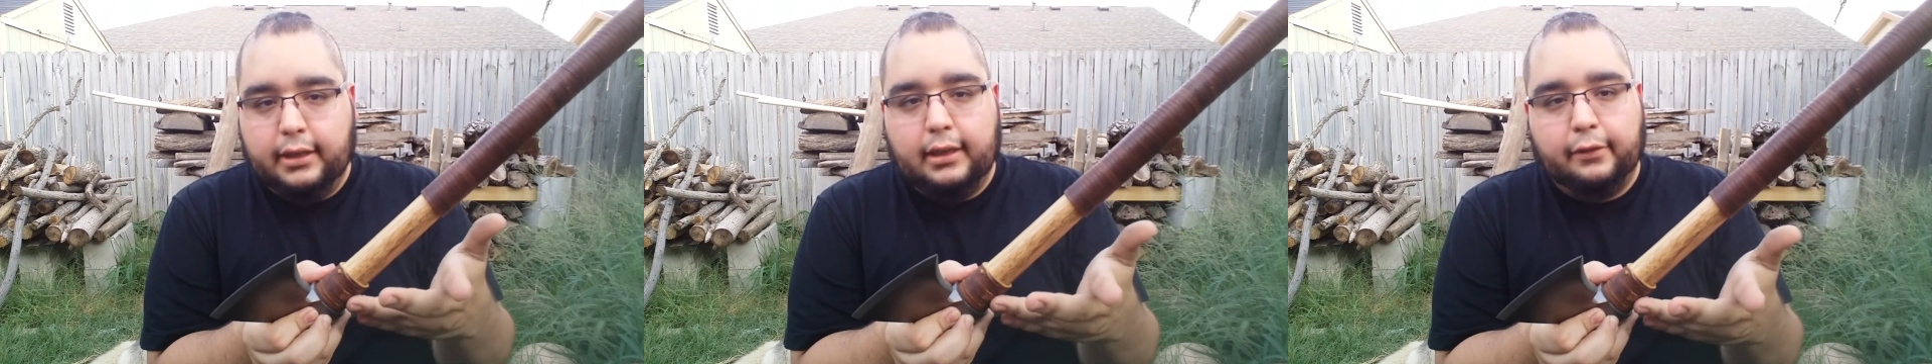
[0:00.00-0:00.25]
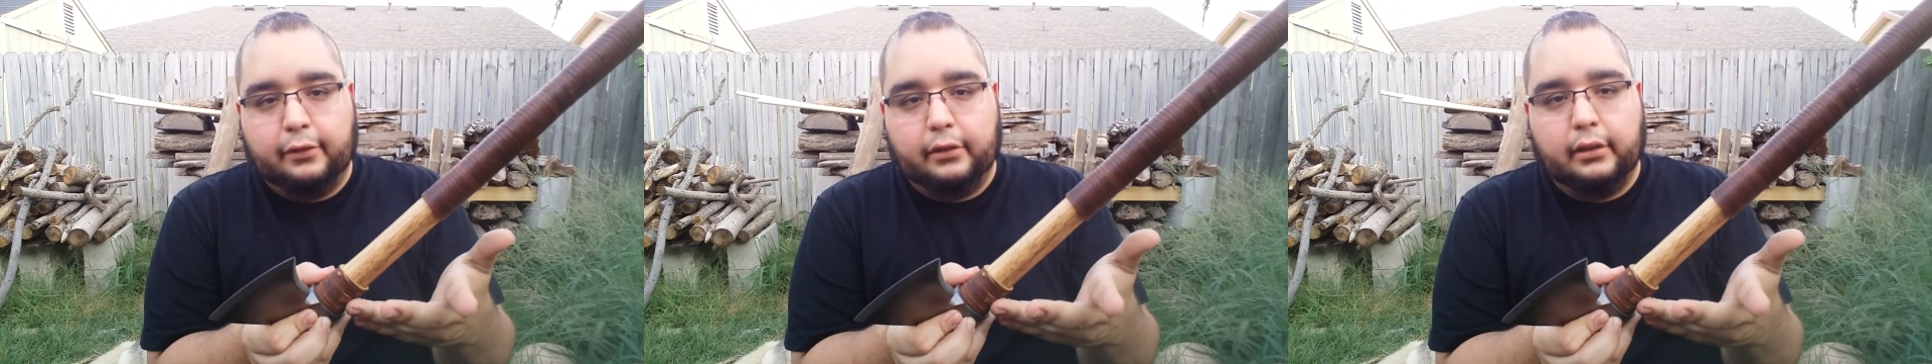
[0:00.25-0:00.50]

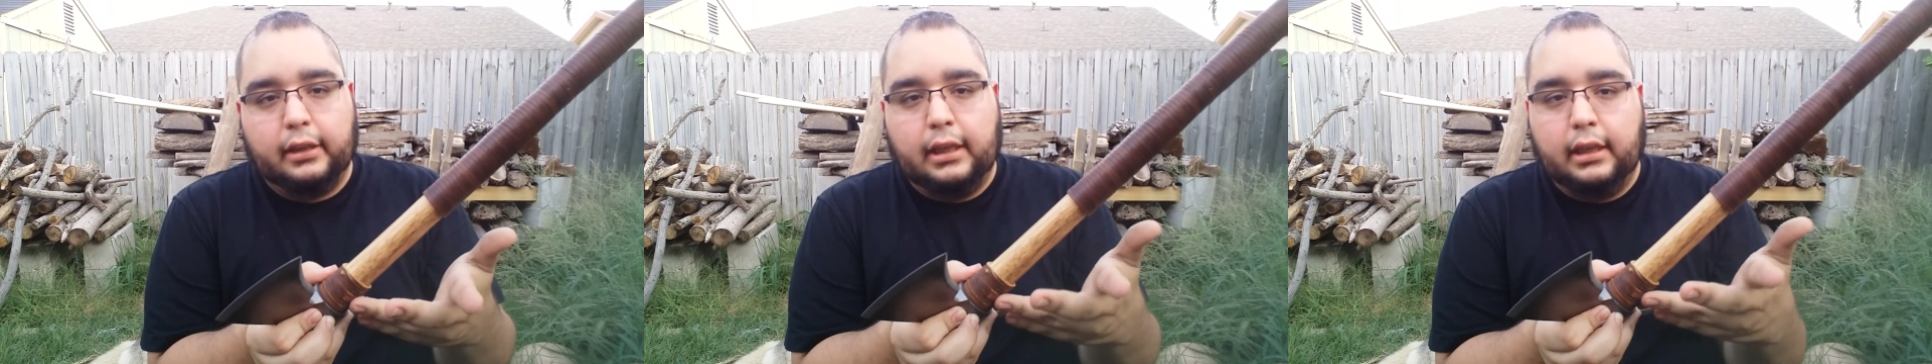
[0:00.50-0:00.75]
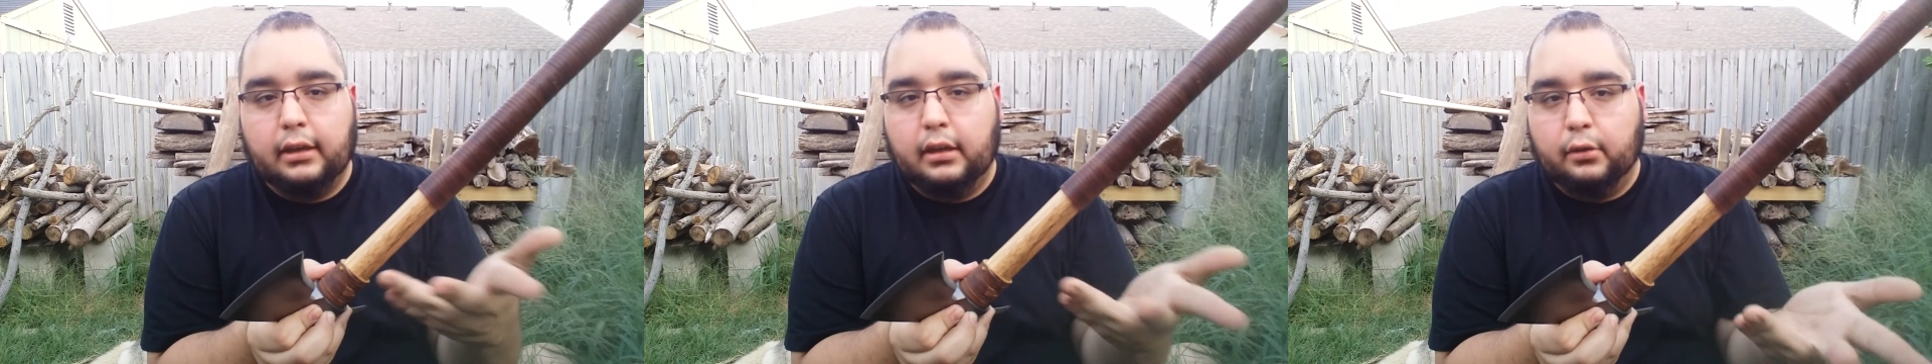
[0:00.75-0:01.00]

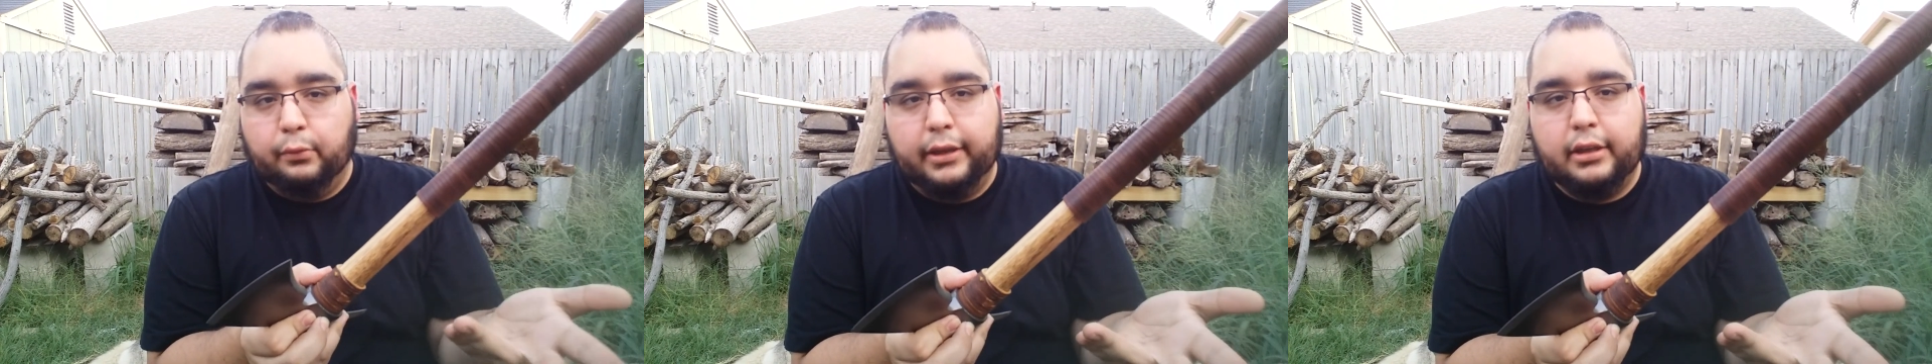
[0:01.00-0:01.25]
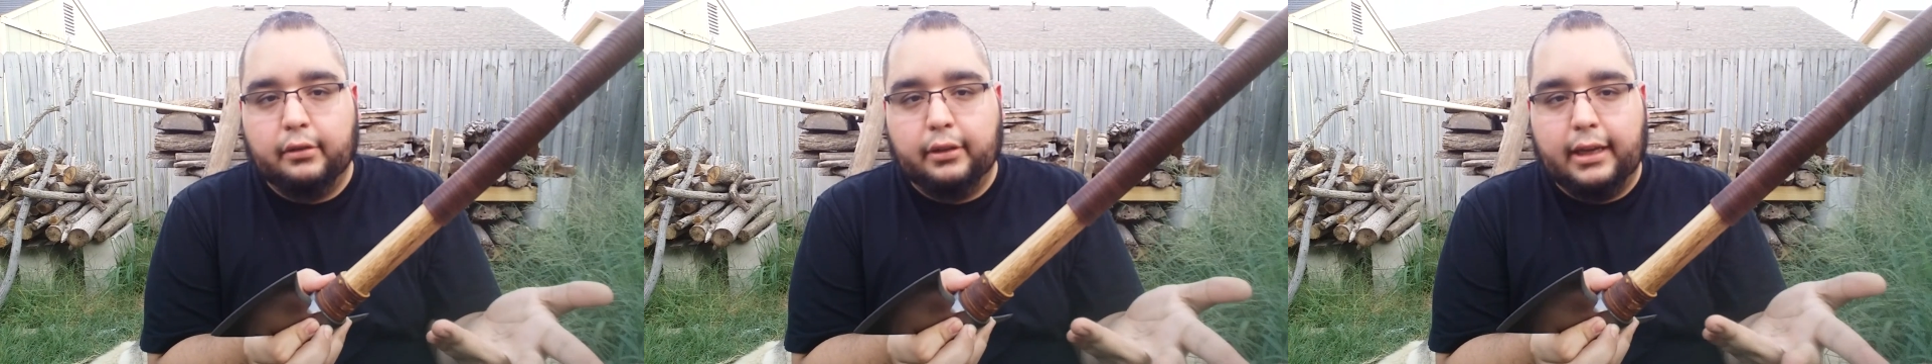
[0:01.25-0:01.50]
definitely
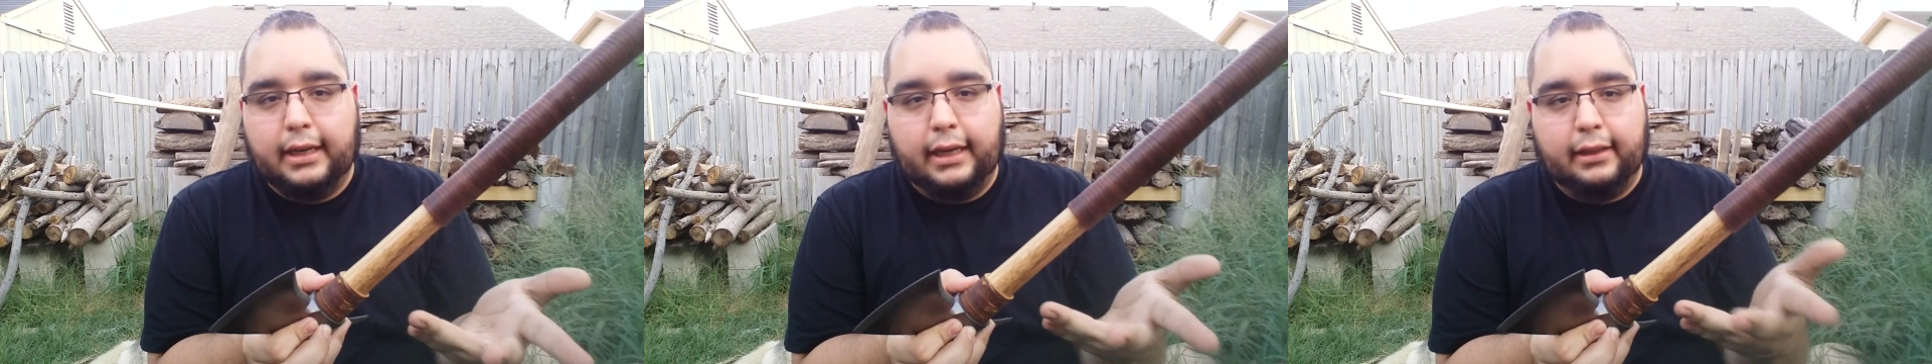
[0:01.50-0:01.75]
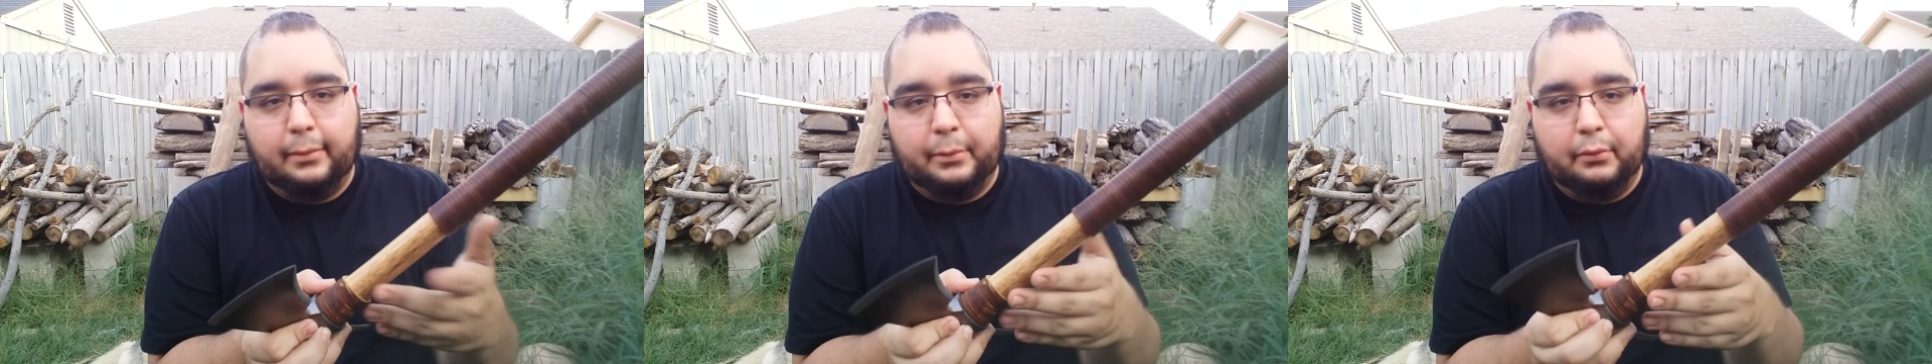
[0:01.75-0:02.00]
redo that
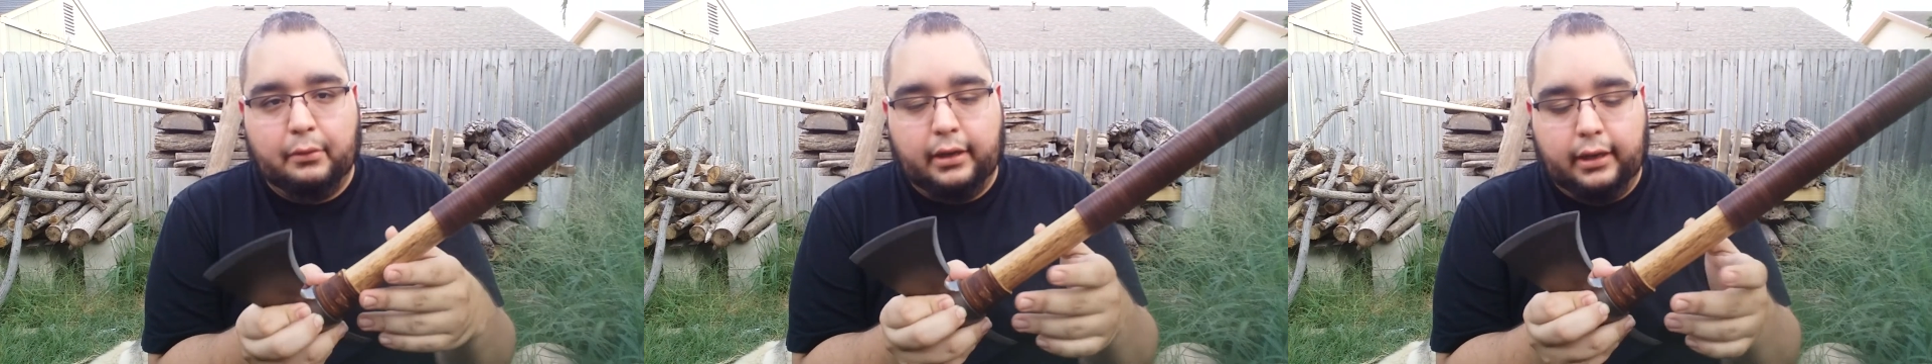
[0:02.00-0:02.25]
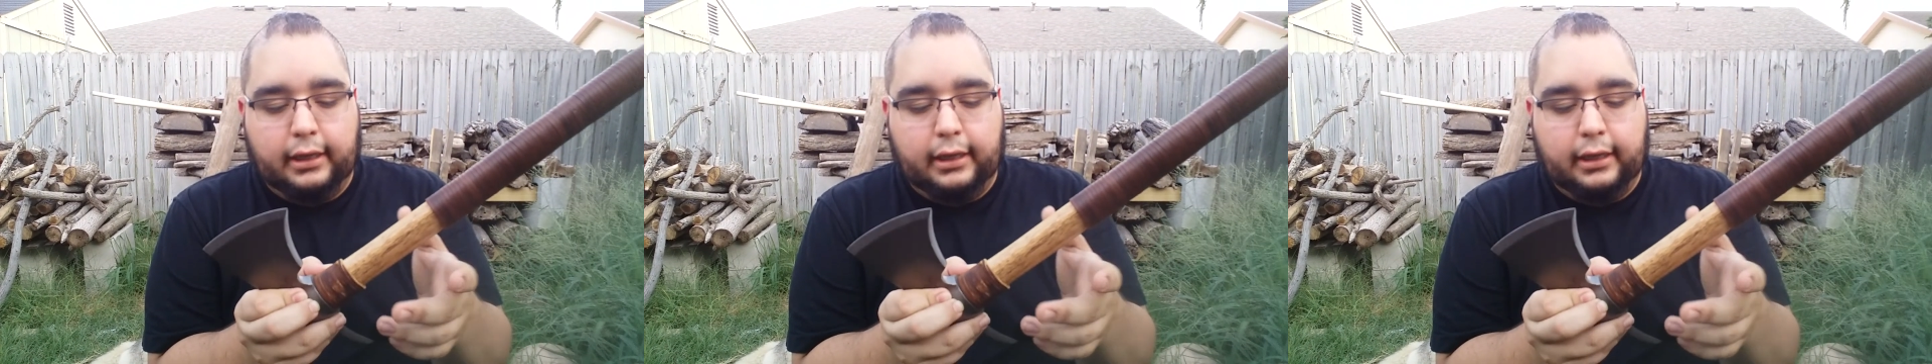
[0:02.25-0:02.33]
anytime you want.